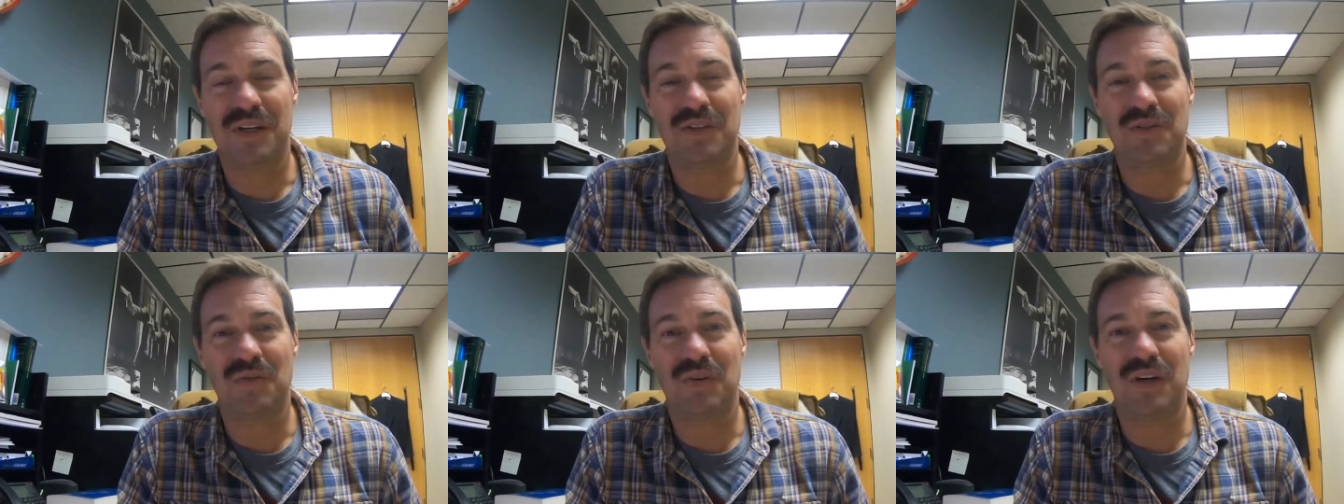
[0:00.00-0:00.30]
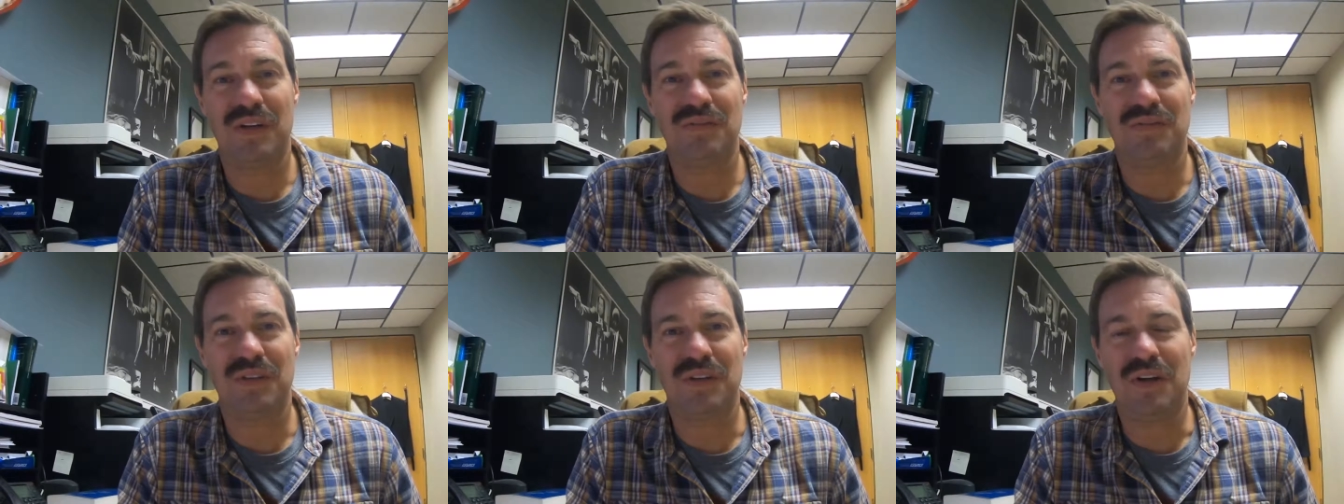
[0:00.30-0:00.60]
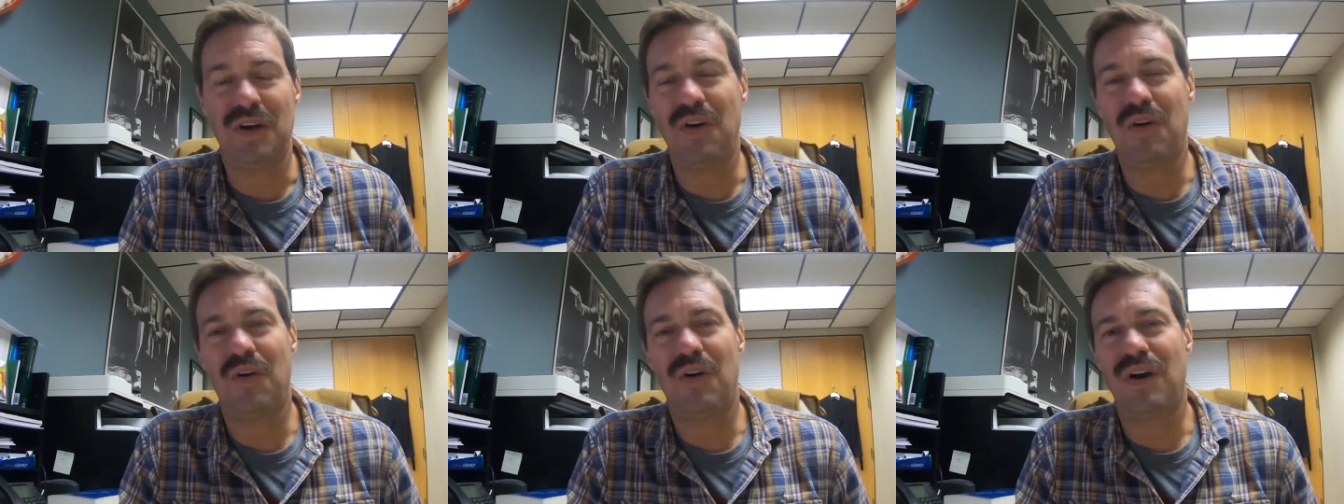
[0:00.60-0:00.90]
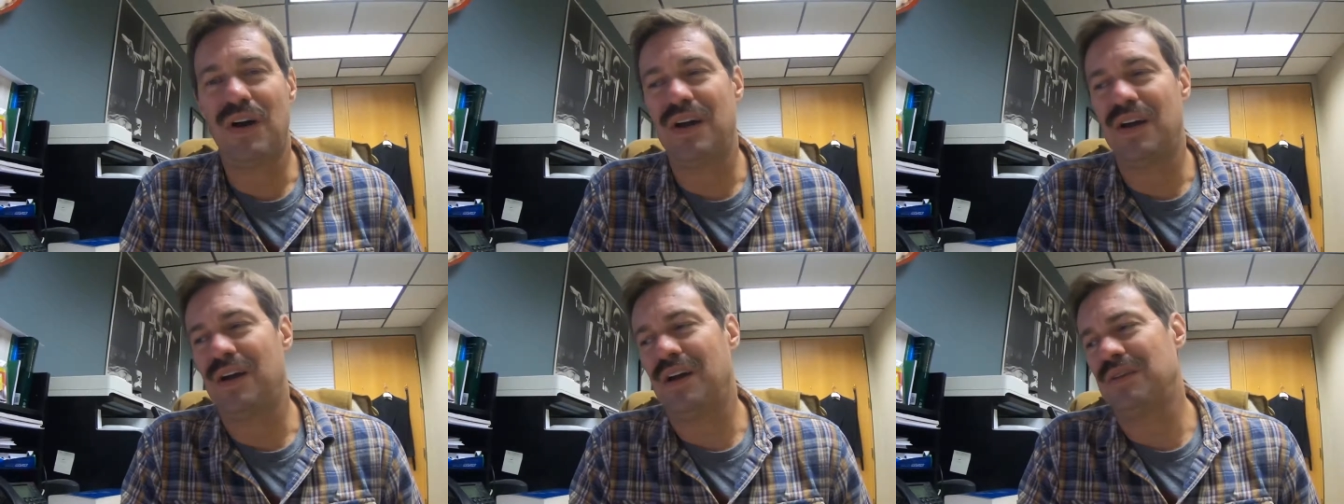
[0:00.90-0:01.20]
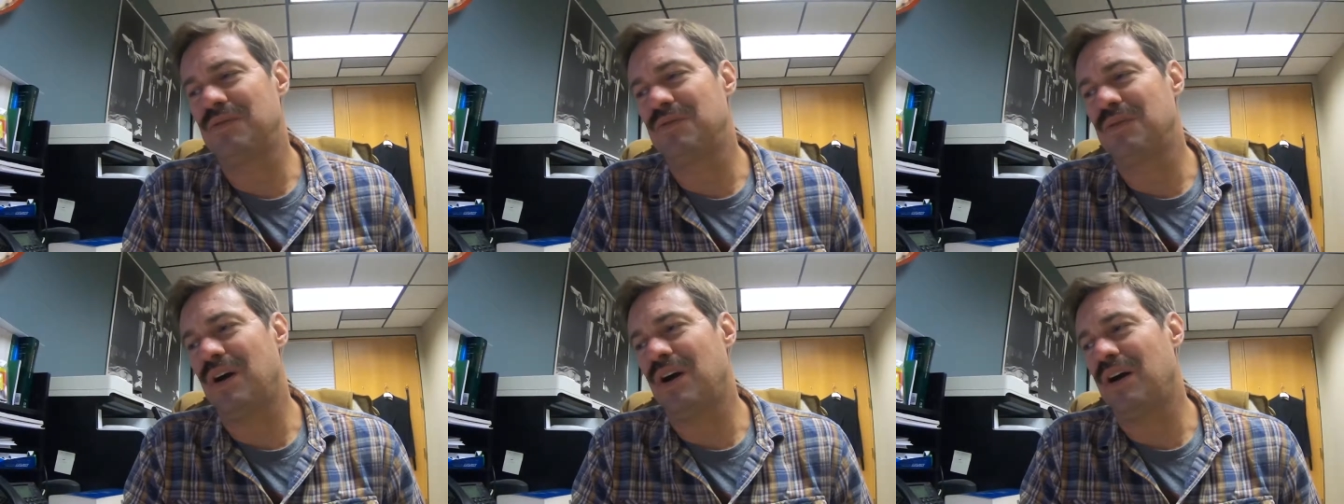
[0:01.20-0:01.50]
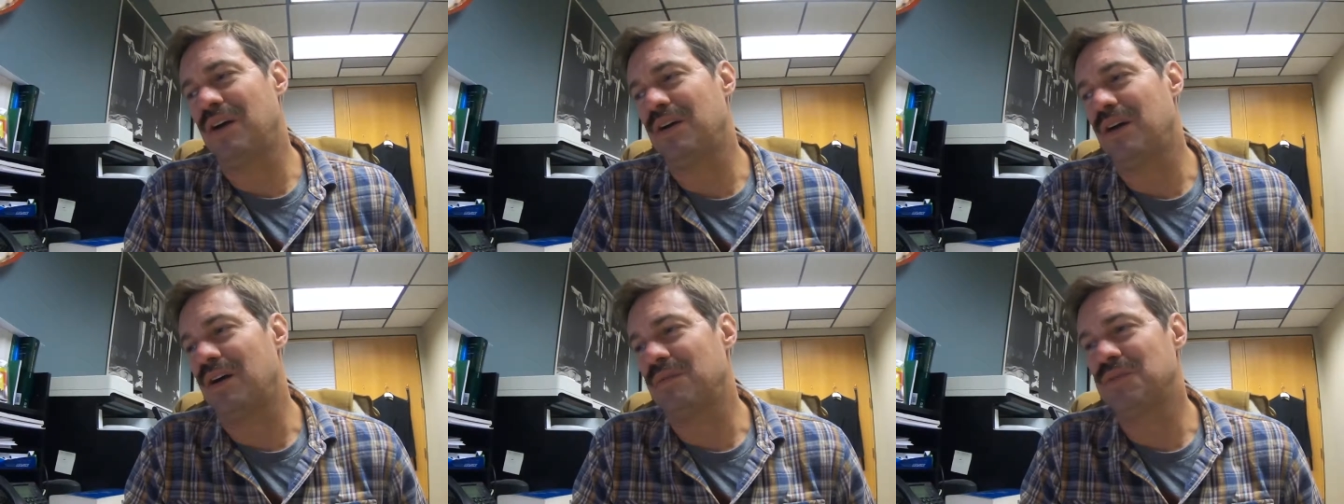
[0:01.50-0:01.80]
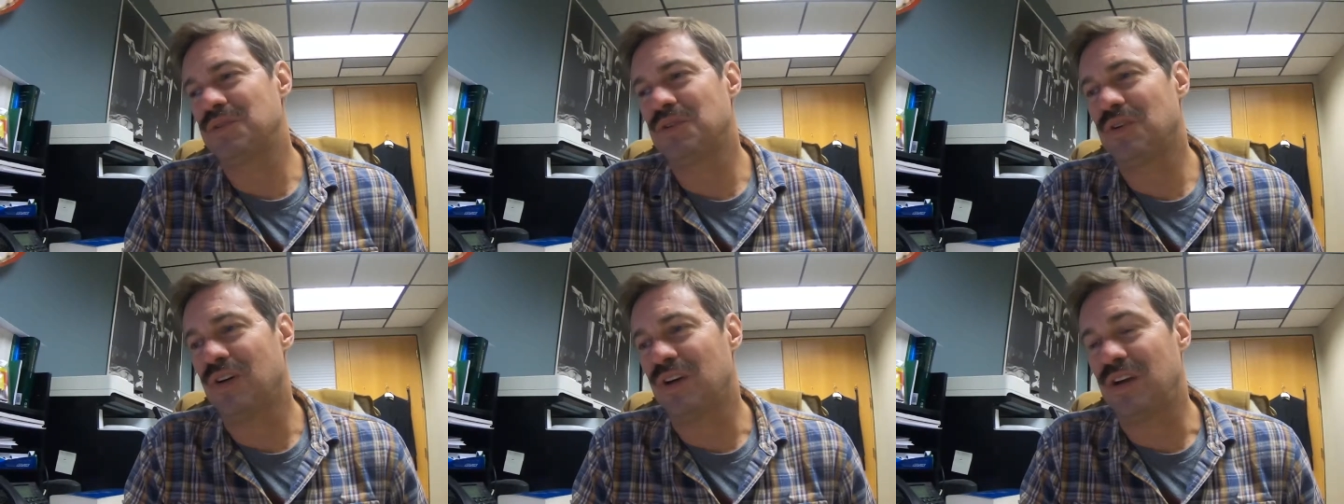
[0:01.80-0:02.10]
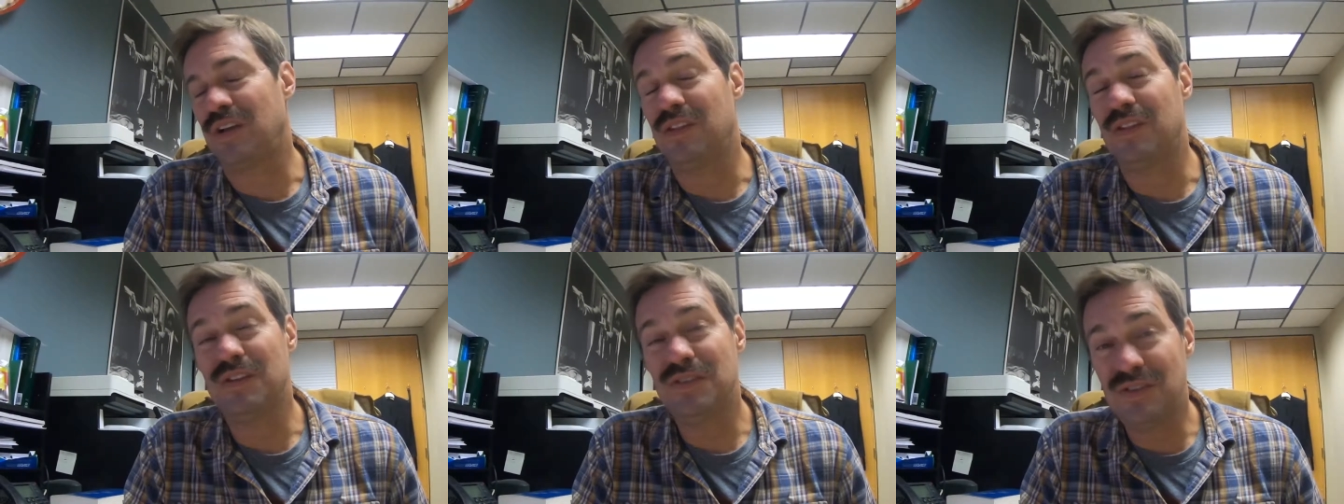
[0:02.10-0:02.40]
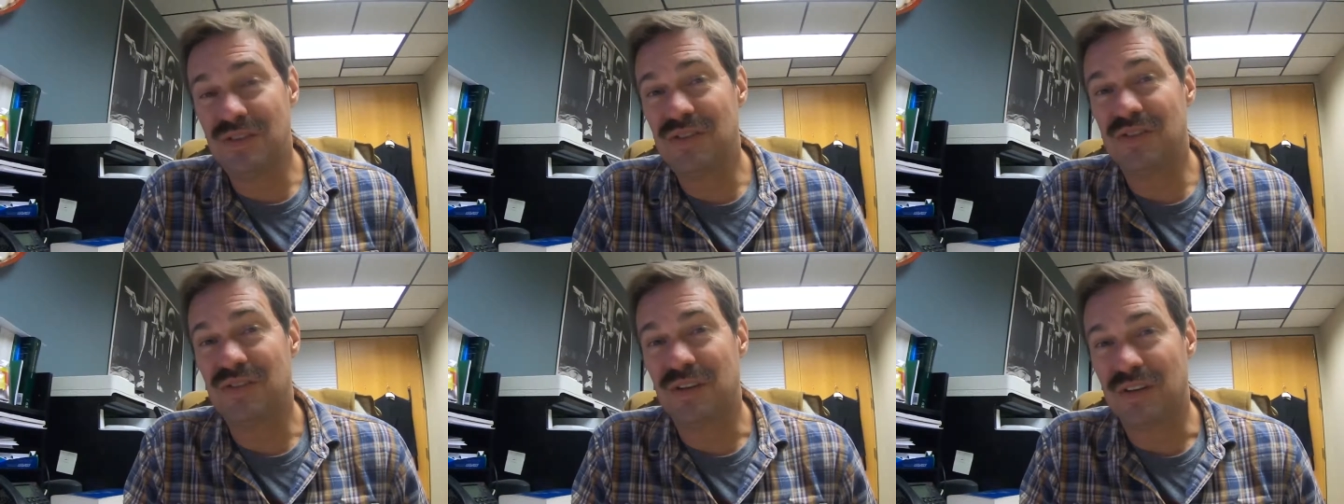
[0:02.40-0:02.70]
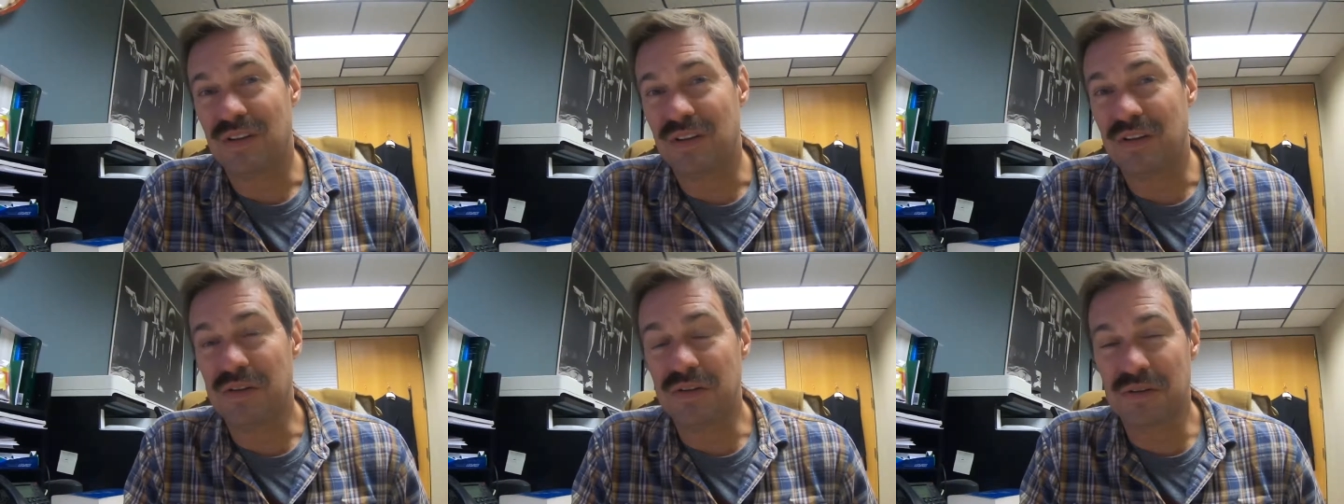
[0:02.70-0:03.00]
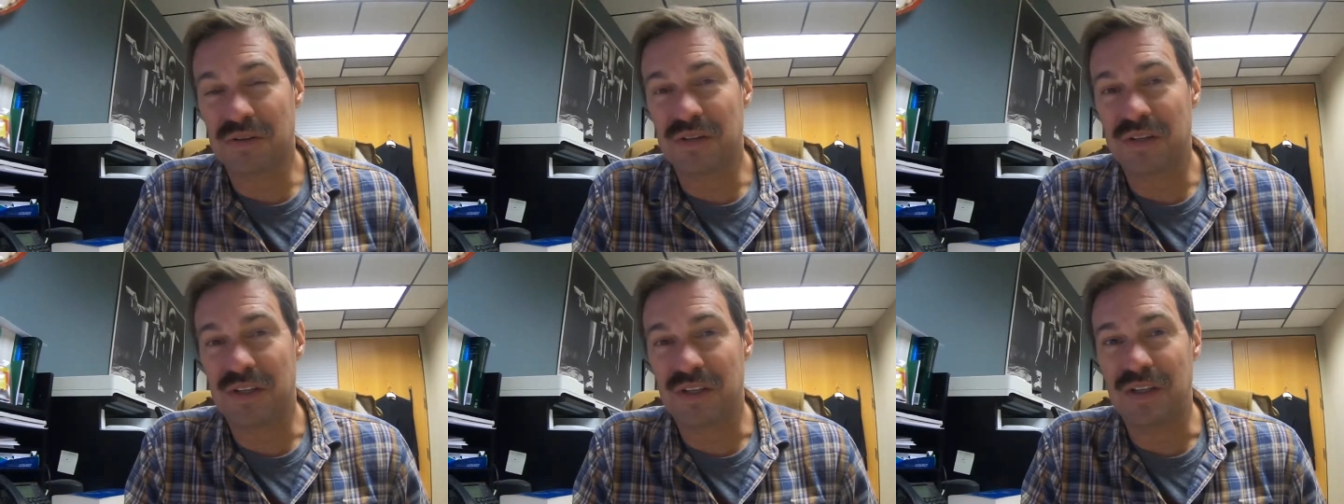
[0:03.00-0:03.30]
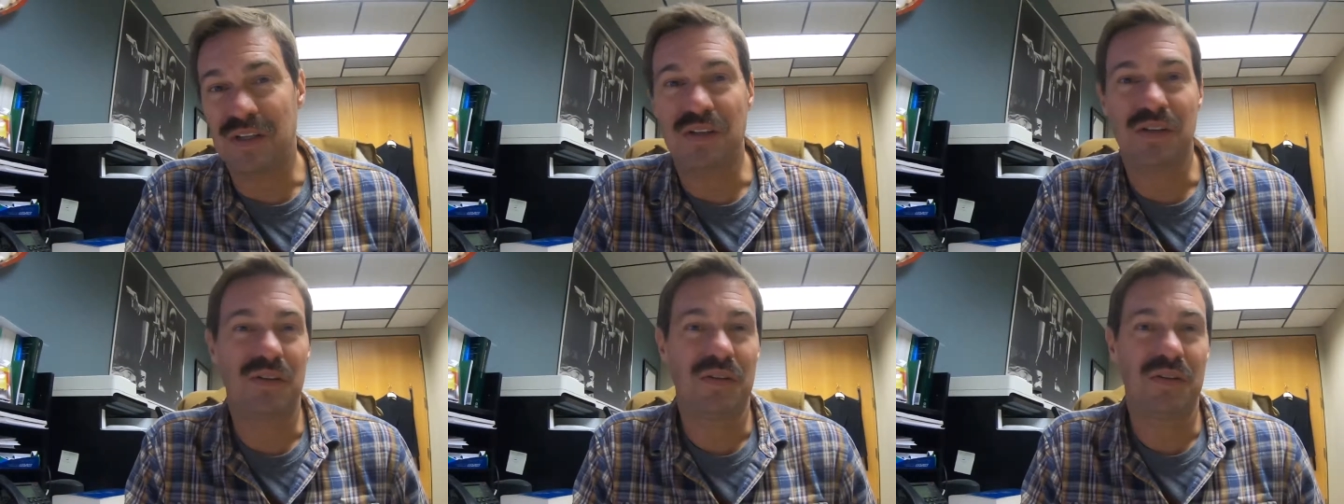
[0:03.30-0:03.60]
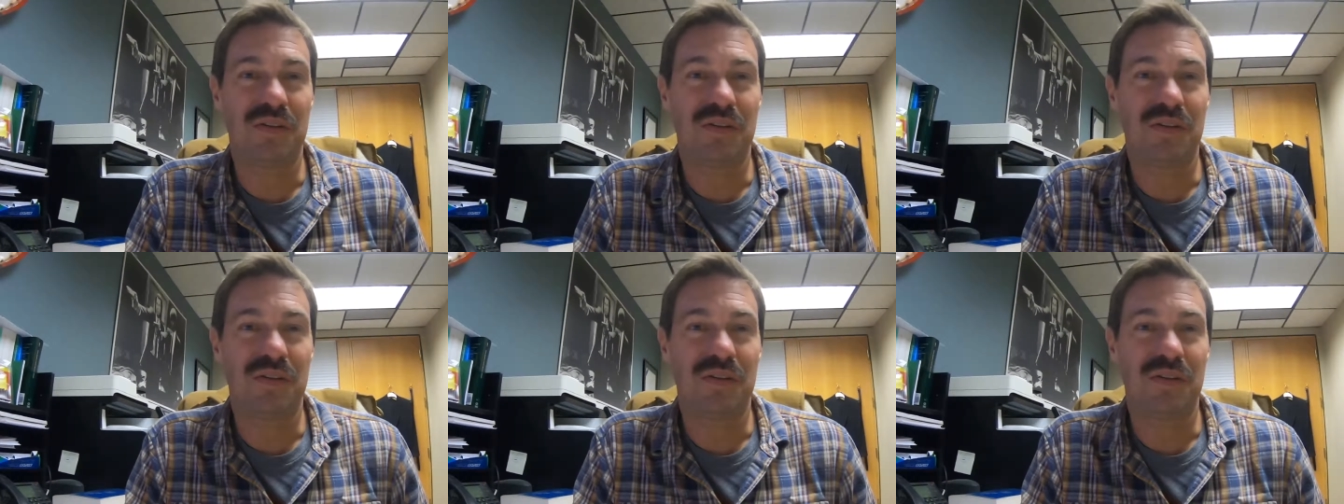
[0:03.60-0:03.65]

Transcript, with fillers: the ex-wife said, oh, I'm sorry. This is literally